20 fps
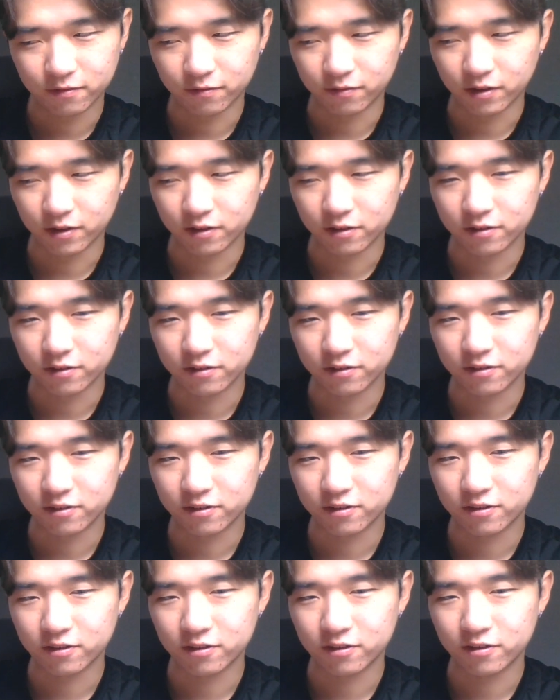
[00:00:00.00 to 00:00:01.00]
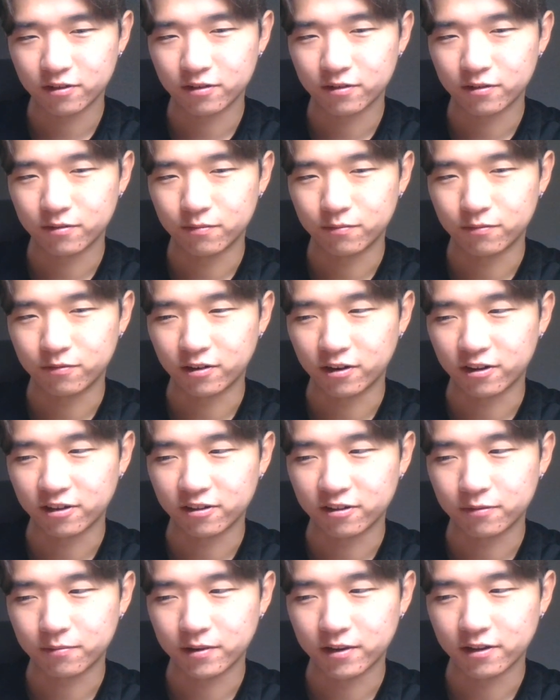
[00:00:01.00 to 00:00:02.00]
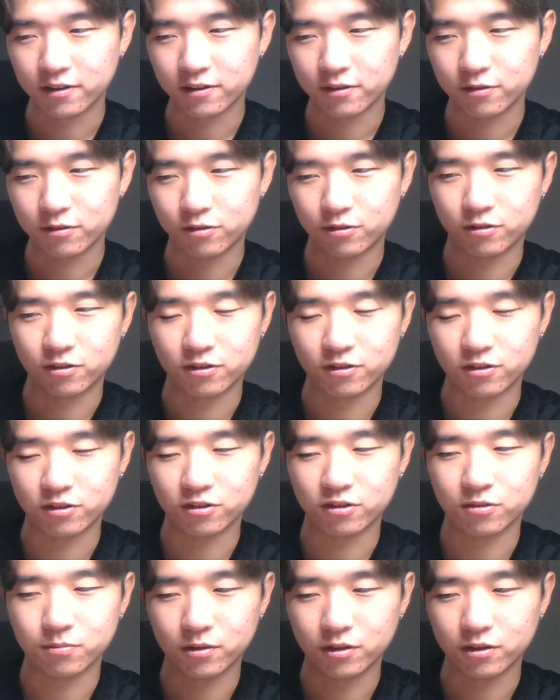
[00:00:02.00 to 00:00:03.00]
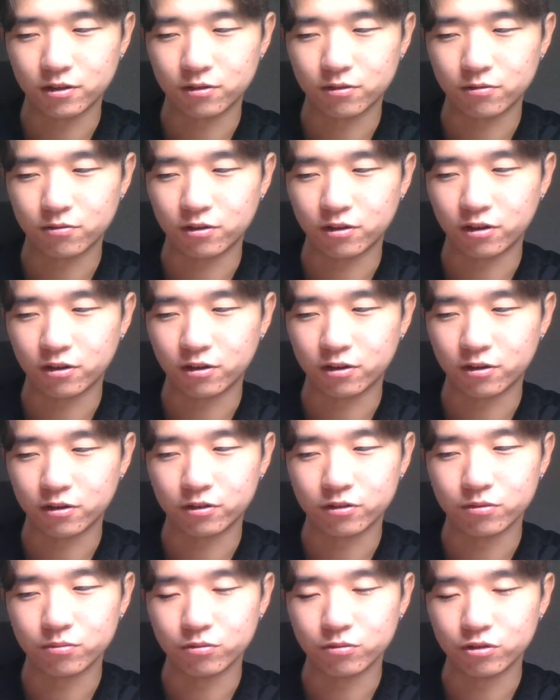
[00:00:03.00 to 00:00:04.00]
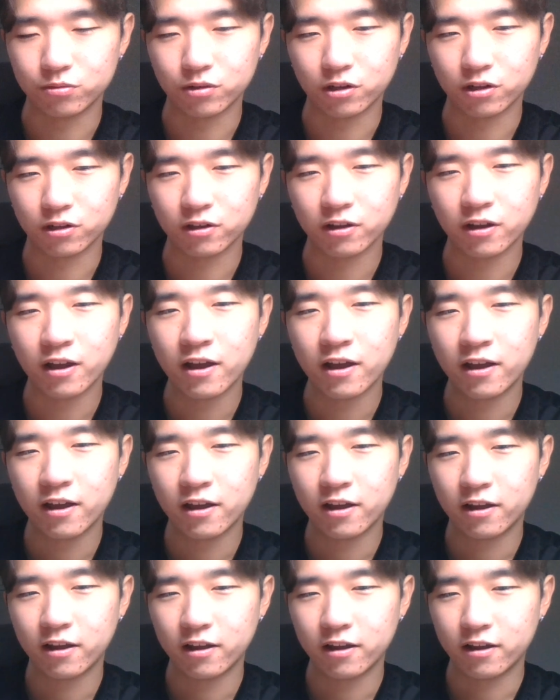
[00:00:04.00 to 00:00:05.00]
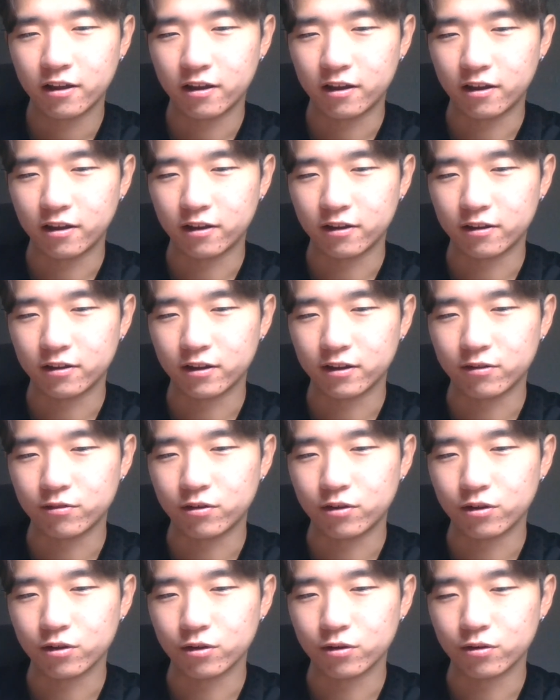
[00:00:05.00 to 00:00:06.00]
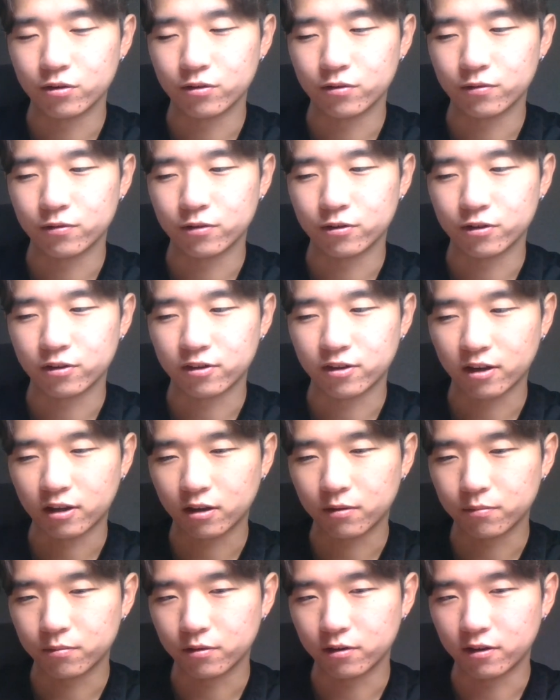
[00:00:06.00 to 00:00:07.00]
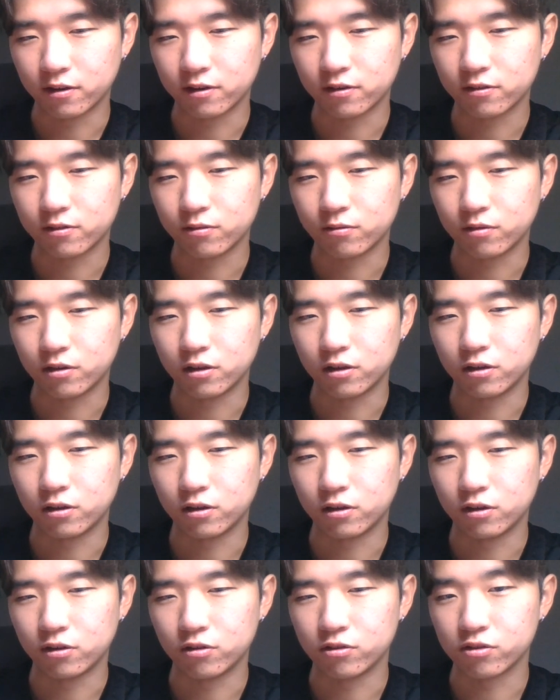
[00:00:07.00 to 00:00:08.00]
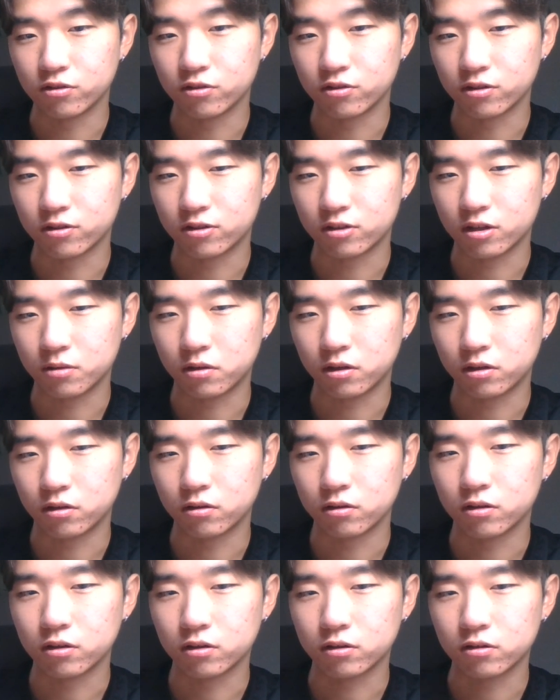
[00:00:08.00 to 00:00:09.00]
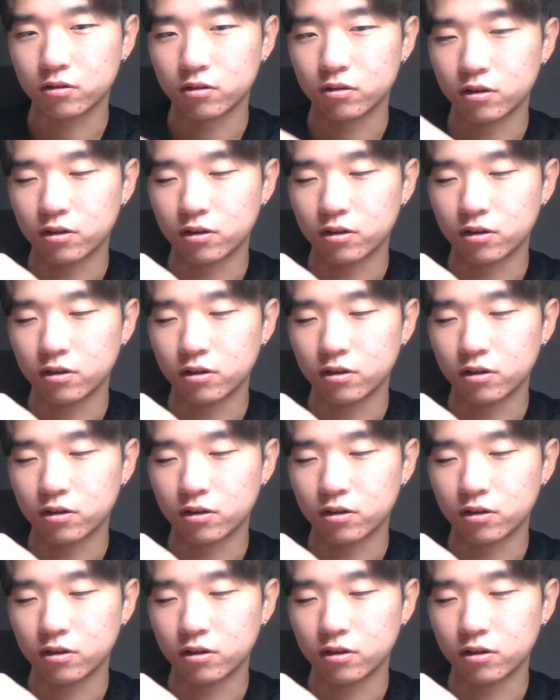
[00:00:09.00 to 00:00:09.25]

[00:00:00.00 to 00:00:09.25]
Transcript: valence band to conduction band. It's really hard to move on. And as we know, for the second place, we use semiconductor,